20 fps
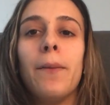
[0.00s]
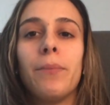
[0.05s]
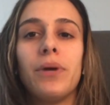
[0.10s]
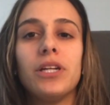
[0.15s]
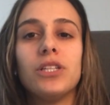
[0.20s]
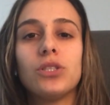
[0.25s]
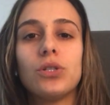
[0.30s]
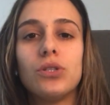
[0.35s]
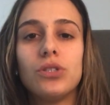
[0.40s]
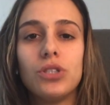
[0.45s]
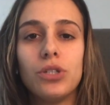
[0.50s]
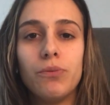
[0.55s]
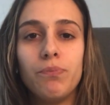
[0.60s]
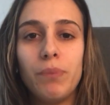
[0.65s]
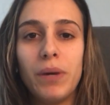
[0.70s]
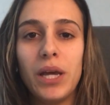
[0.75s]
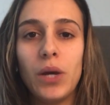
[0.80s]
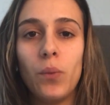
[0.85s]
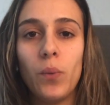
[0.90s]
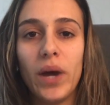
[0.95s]
but it's good to
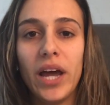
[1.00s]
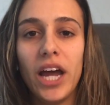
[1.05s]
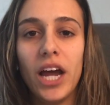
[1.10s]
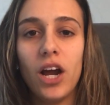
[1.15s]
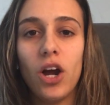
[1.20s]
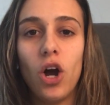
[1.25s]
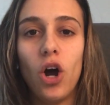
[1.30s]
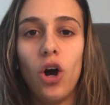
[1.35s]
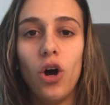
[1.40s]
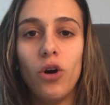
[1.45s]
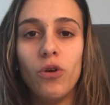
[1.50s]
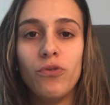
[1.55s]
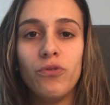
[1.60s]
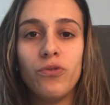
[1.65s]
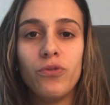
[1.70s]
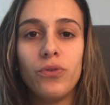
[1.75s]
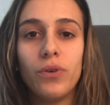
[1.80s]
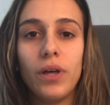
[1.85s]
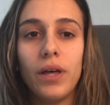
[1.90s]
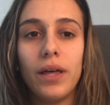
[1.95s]
be aware
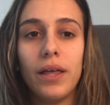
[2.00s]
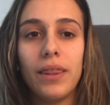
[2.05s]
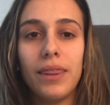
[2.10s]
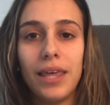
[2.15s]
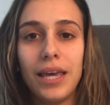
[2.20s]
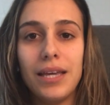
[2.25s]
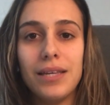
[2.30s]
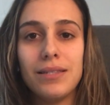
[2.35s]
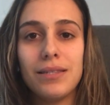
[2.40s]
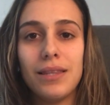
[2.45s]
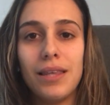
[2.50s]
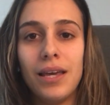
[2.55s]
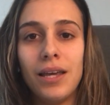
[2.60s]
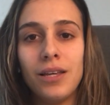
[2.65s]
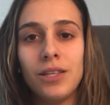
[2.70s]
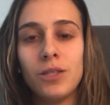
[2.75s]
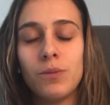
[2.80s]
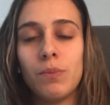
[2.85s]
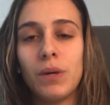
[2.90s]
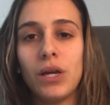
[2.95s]
of these
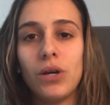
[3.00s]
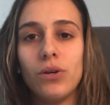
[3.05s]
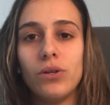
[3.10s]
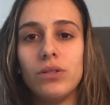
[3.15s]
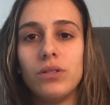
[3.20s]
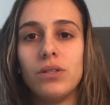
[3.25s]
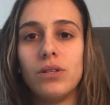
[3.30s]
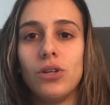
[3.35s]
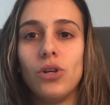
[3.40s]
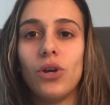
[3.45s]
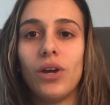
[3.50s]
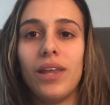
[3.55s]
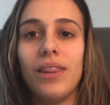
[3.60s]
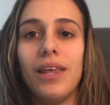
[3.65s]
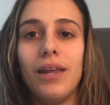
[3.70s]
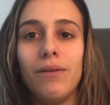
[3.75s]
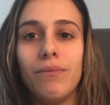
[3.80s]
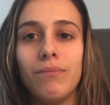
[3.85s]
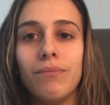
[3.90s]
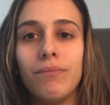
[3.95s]
things because you can
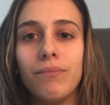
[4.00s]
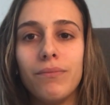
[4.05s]
then